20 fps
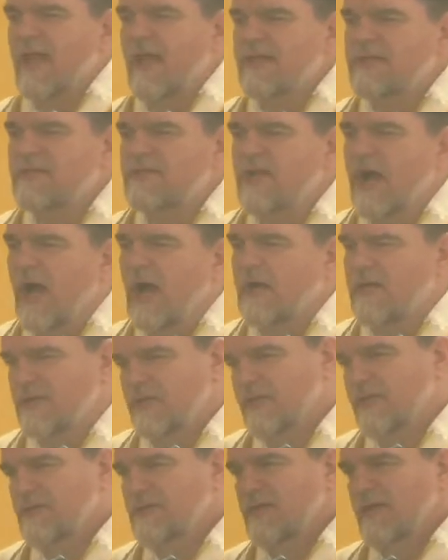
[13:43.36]
as
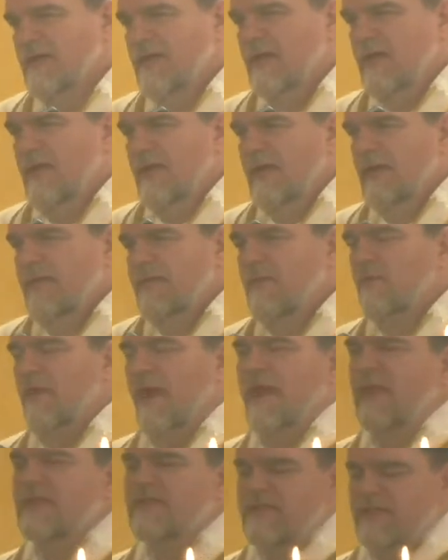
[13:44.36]
doctors. And the
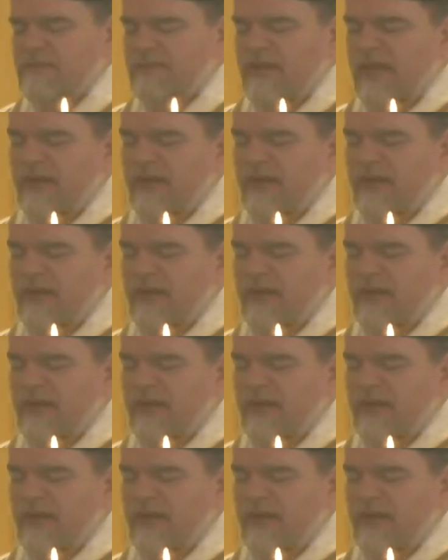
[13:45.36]
greatest of the